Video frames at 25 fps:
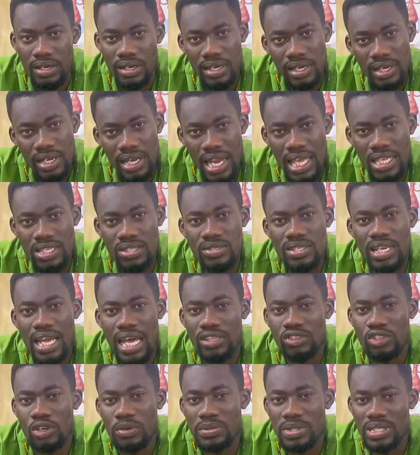Let's look
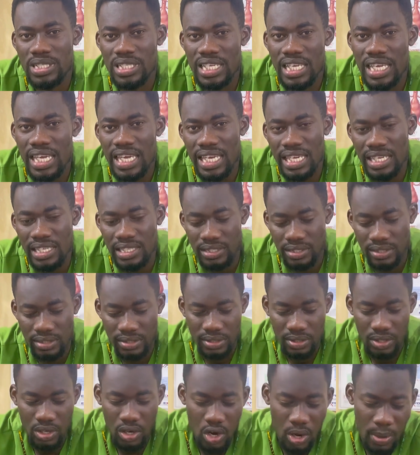at option A.
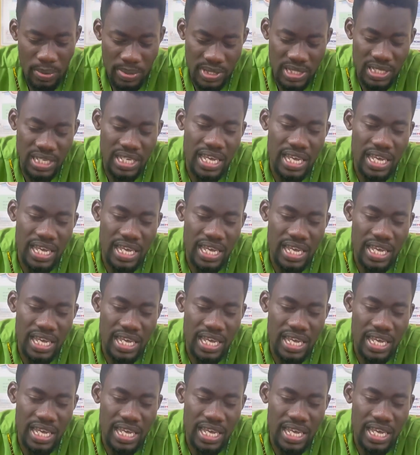Option